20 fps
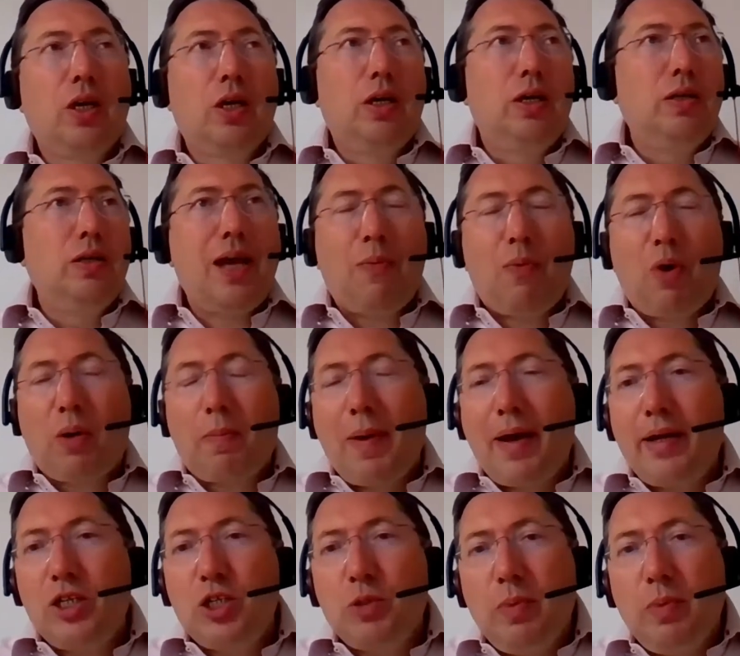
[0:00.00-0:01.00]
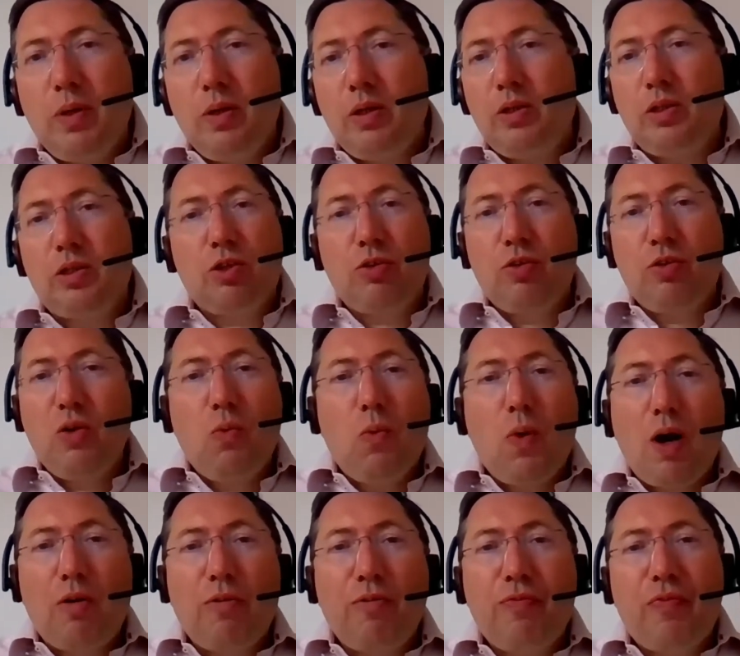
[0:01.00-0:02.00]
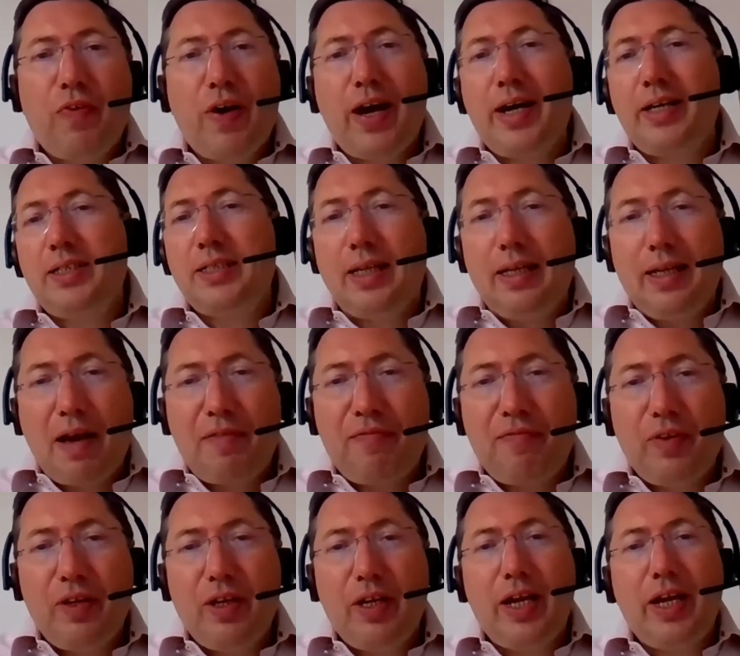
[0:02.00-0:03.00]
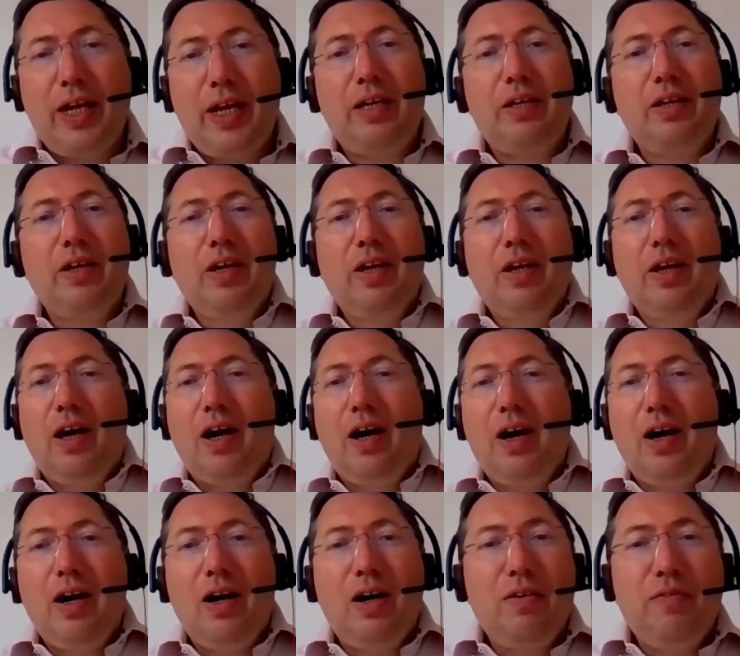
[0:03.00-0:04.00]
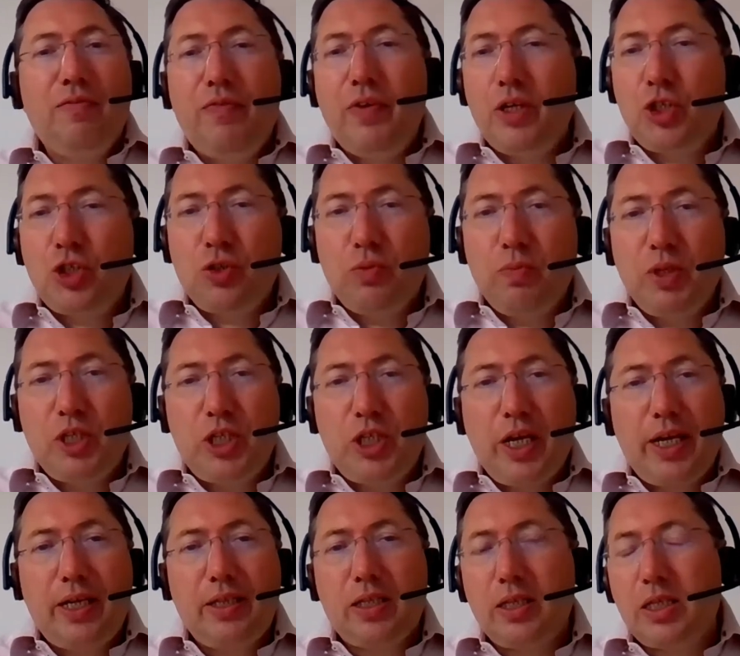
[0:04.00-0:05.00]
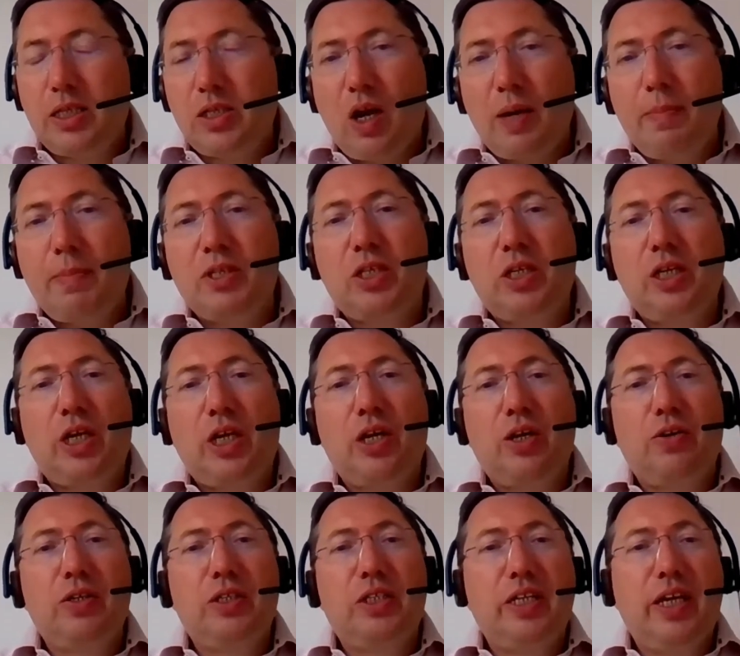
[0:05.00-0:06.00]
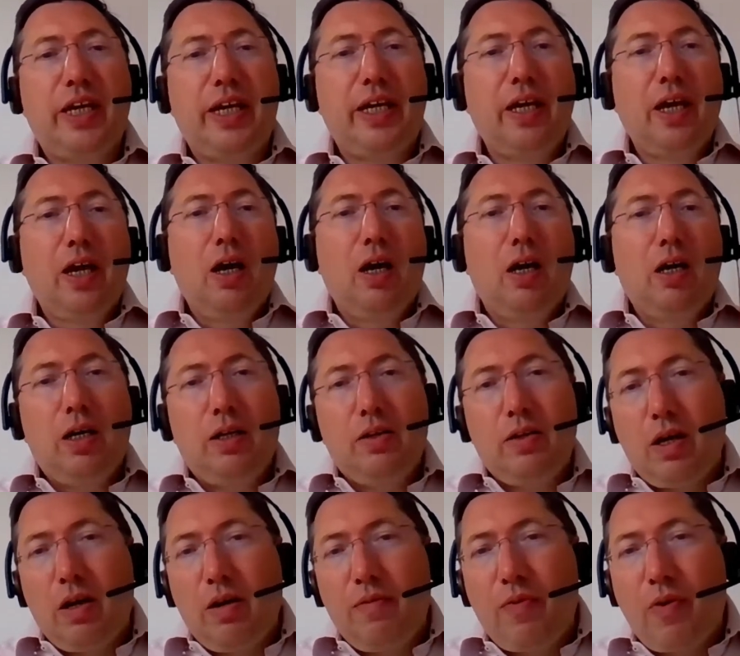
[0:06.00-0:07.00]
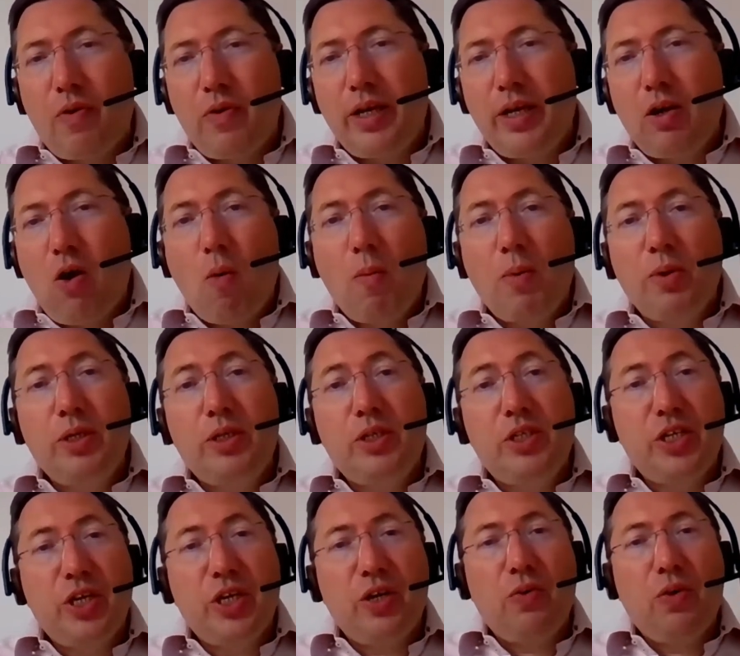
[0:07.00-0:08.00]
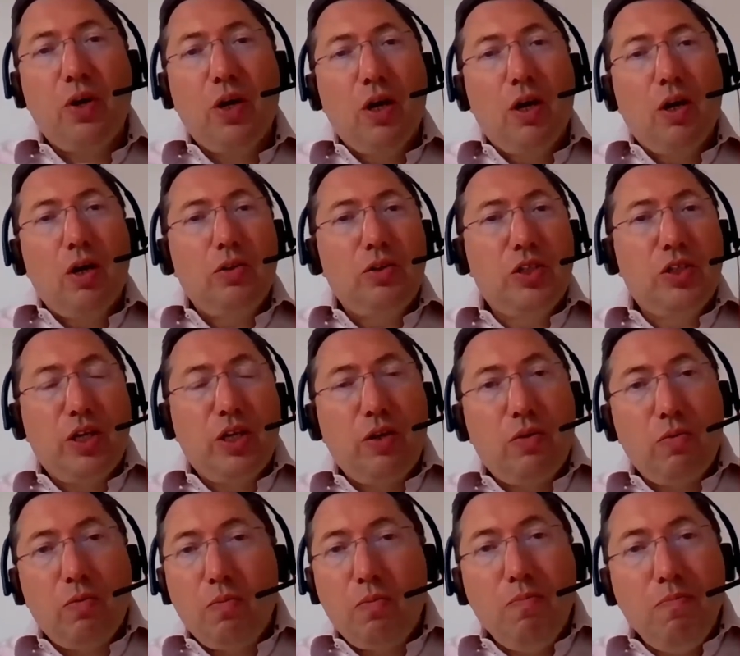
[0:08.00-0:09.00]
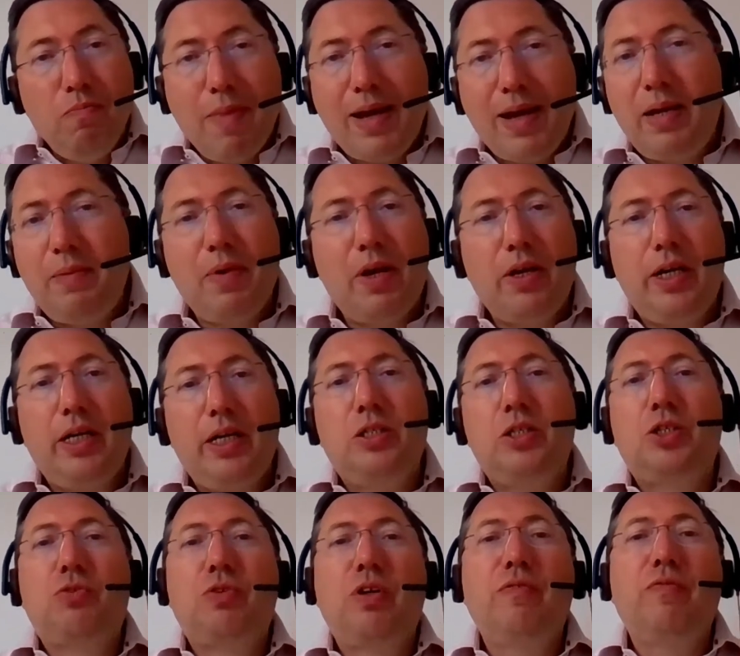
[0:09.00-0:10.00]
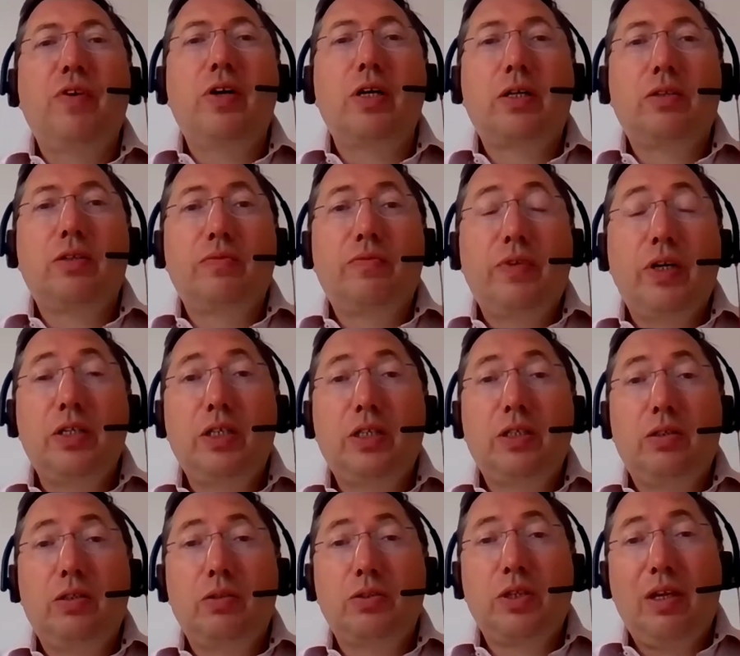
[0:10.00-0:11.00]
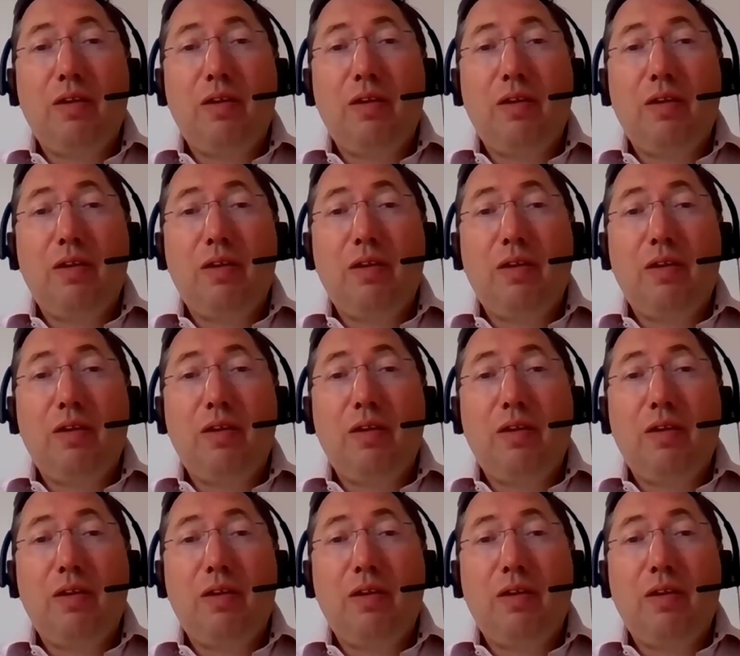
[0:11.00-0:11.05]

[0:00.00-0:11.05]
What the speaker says: network management, crew welfare, telephony, virtual machines, and cybersecurity, are very common to many industry verticals.